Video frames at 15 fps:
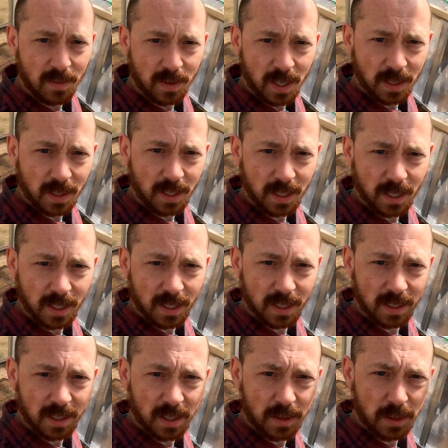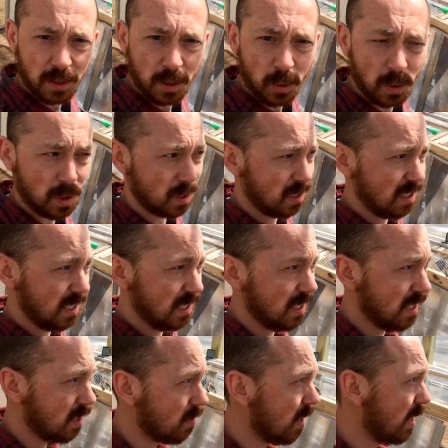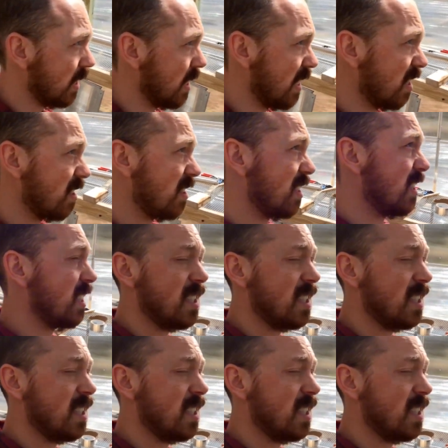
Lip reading: Got the other door in here right now,